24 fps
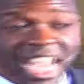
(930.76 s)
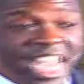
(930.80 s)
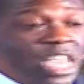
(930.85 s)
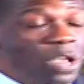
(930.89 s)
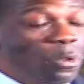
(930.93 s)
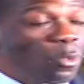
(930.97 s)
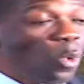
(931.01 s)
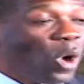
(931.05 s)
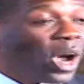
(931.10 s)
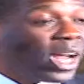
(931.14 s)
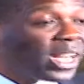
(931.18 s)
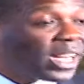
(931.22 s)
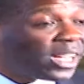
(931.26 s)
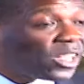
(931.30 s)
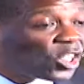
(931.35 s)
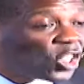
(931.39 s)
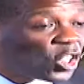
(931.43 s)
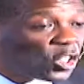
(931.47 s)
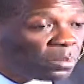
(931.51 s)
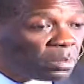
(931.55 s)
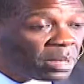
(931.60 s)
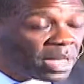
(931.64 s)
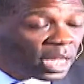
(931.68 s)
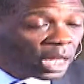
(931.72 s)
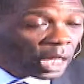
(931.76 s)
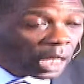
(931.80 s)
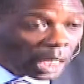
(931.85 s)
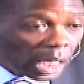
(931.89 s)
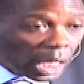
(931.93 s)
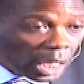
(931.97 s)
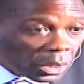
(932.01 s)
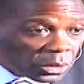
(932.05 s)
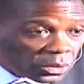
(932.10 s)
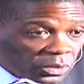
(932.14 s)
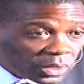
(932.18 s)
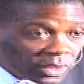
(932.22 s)
He wanted us to be
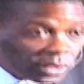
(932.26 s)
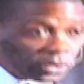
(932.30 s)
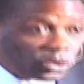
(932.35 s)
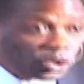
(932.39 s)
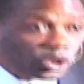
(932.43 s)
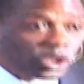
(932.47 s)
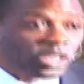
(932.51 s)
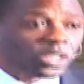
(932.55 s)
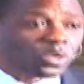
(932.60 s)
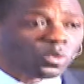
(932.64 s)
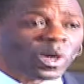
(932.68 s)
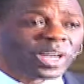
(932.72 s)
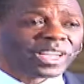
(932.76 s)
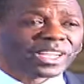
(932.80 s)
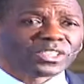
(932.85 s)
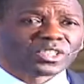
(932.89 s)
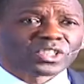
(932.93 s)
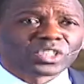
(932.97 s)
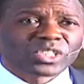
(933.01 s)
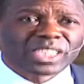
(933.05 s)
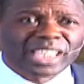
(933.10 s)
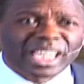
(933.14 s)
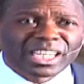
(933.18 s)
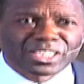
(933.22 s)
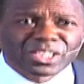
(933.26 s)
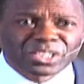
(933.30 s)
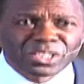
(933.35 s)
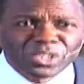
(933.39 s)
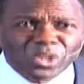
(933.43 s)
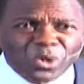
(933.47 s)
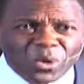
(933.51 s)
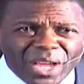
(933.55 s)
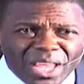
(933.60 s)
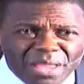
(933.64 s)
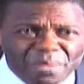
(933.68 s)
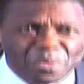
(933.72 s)
close, and Jesus wanted us to get to
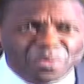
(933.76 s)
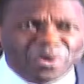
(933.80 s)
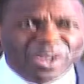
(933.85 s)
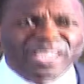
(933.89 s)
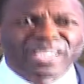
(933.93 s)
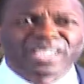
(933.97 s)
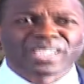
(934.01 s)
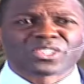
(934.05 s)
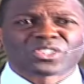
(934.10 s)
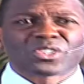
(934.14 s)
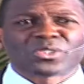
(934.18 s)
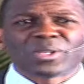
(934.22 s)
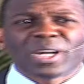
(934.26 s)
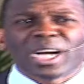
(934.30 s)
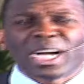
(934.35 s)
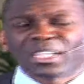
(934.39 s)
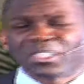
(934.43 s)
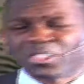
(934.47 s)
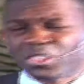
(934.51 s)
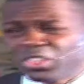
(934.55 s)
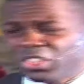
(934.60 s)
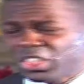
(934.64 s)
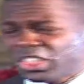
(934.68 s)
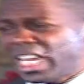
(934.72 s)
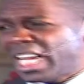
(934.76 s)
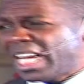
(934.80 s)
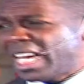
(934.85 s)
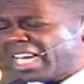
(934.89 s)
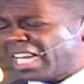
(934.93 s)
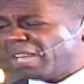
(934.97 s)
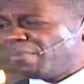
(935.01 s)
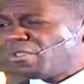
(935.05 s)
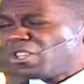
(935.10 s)
know him. He wanted us to understand him.